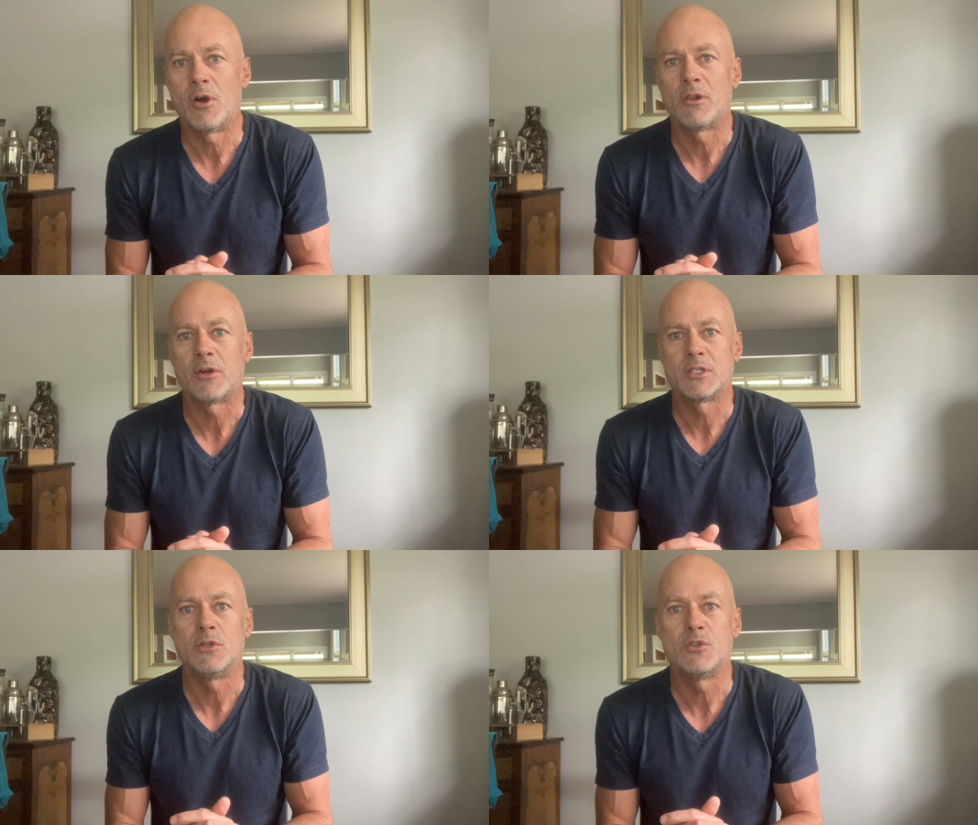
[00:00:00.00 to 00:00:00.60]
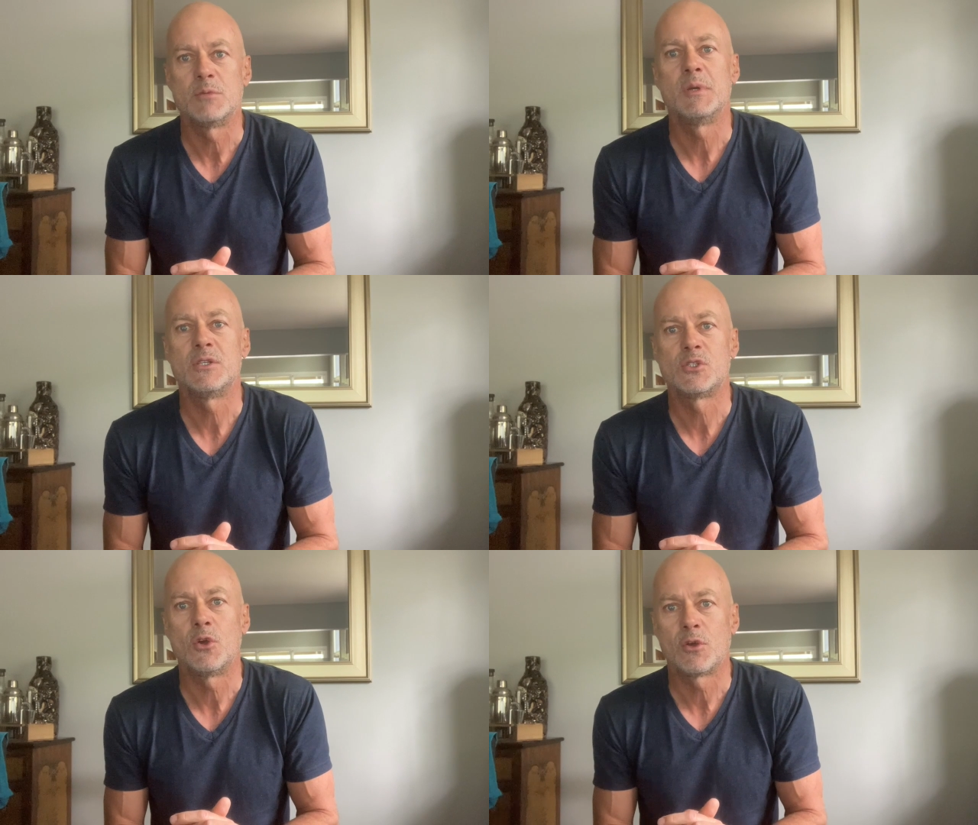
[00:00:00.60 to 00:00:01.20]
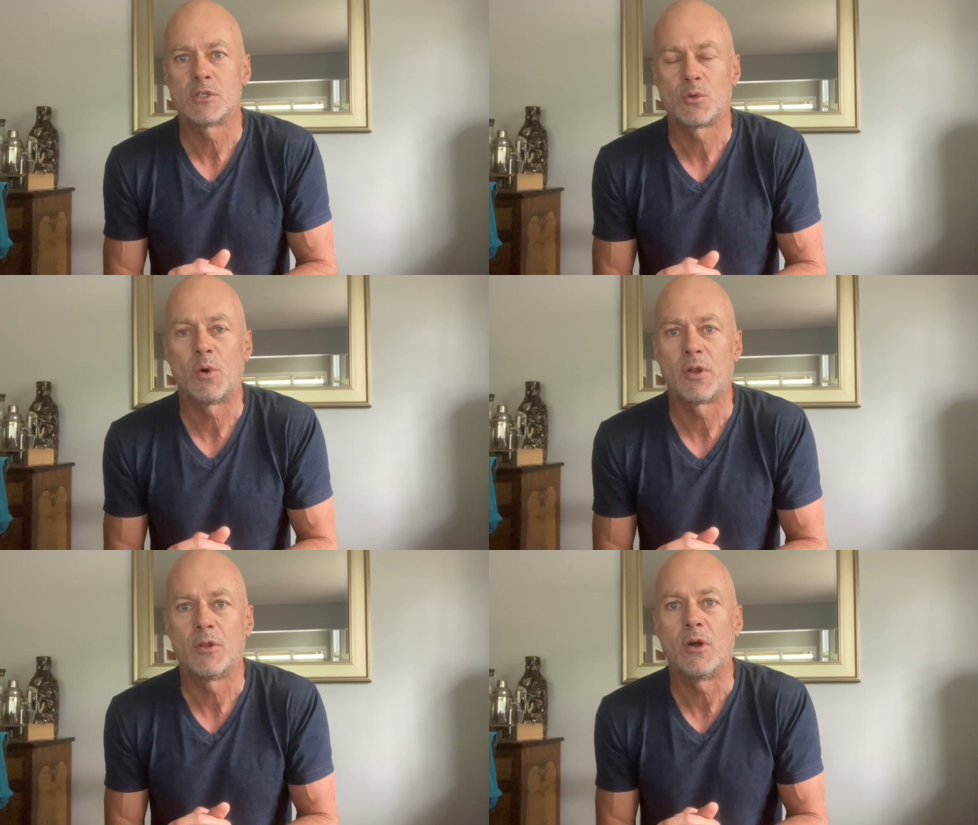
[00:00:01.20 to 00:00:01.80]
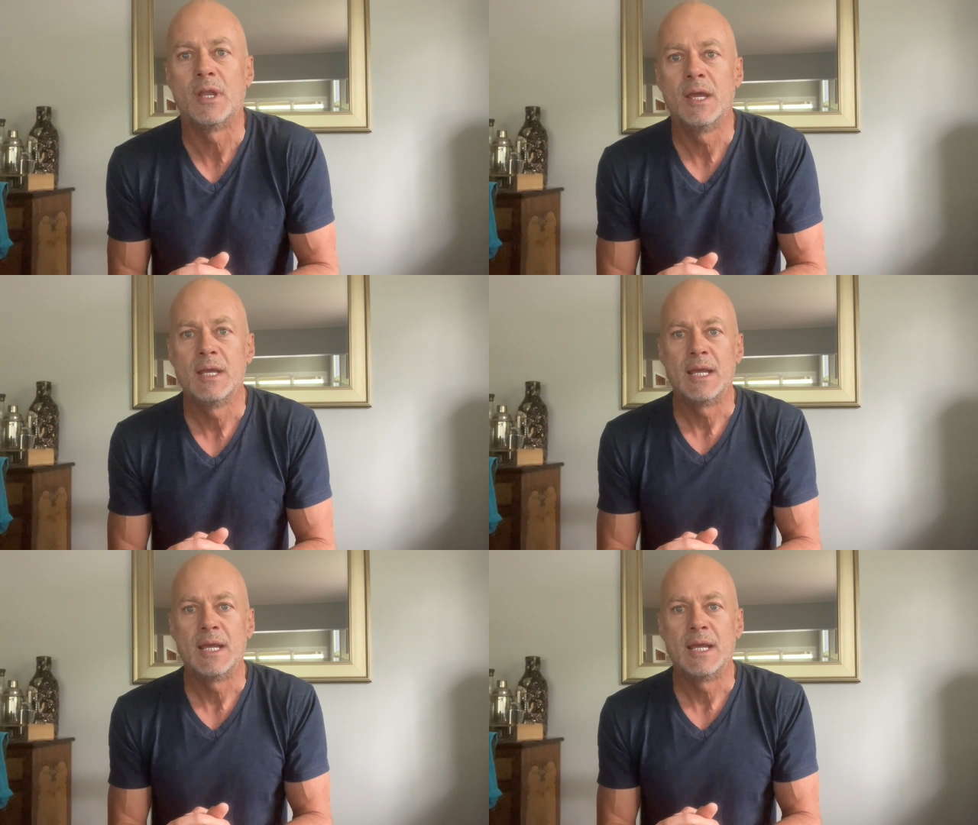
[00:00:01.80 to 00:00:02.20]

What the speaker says: I like to use them in circuits quite a lot,